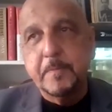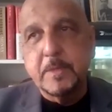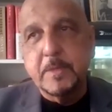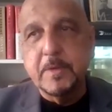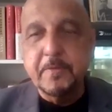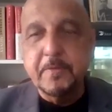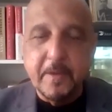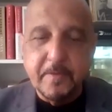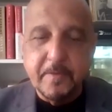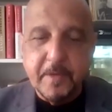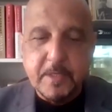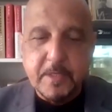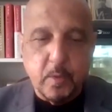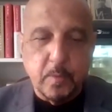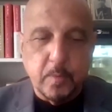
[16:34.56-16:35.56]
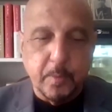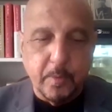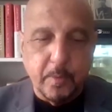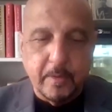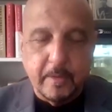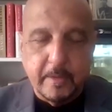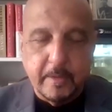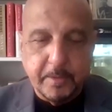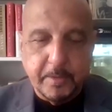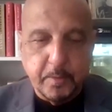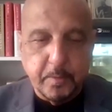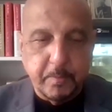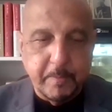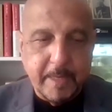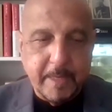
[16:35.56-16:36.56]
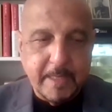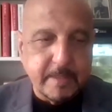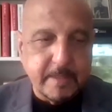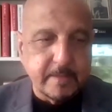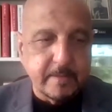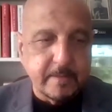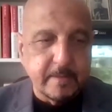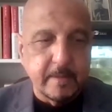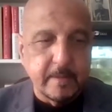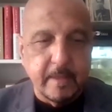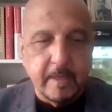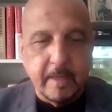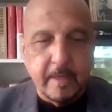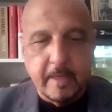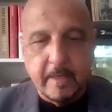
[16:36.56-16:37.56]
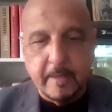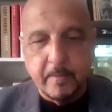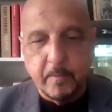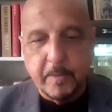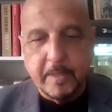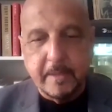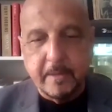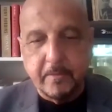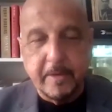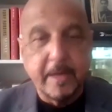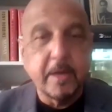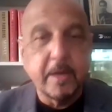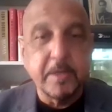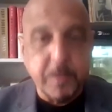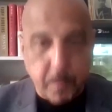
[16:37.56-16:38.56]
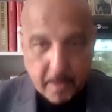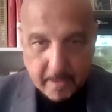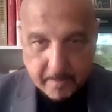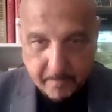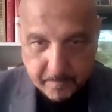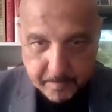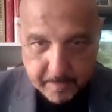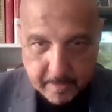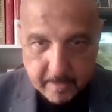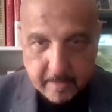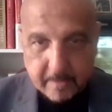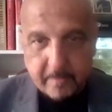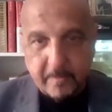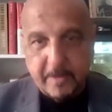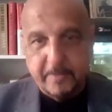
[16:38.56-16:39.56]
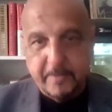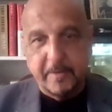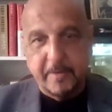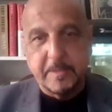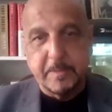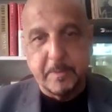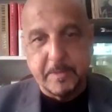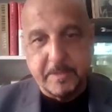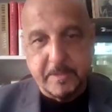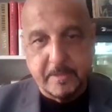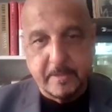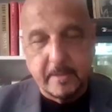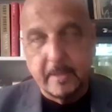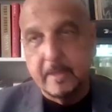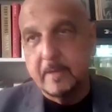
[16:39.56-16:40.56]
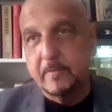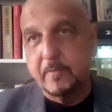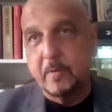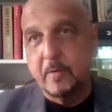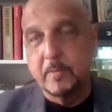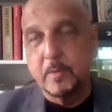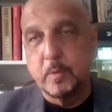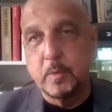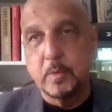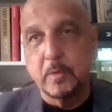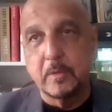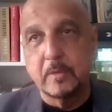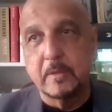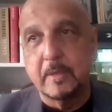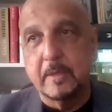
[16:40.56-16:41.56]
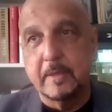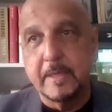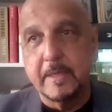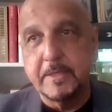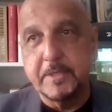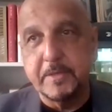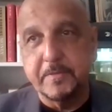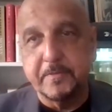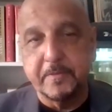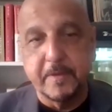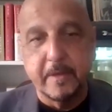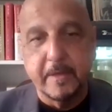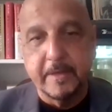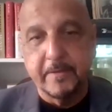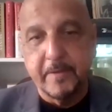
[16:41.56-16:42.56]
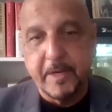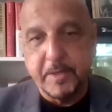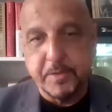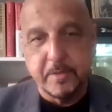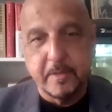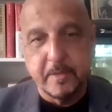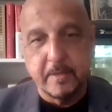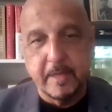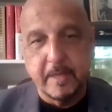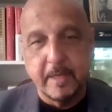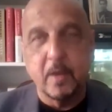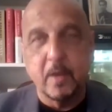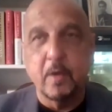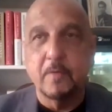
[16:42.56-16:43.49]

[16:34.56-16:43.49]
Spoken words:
25 years ago, Paul, you met with Ray Kurzweil, the very famous person from Google, their chief innovation and thinking